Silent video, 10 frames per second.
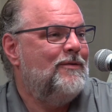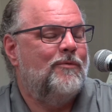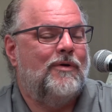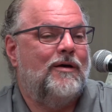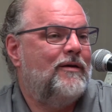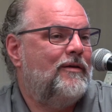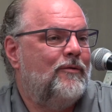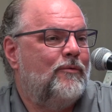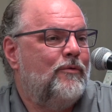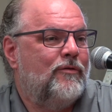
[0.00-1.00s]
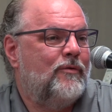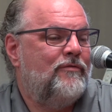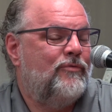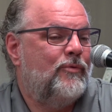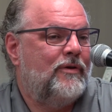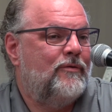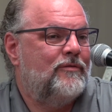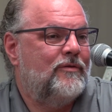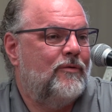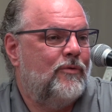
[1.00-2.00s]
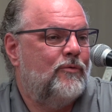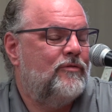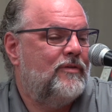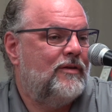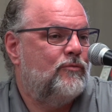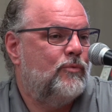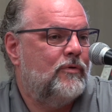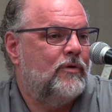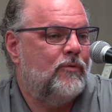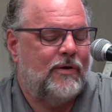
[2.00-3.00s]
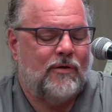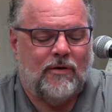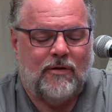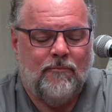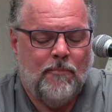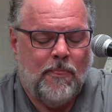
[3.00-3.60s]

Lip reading: Well, 30, 40 years ago, those things weren't going on.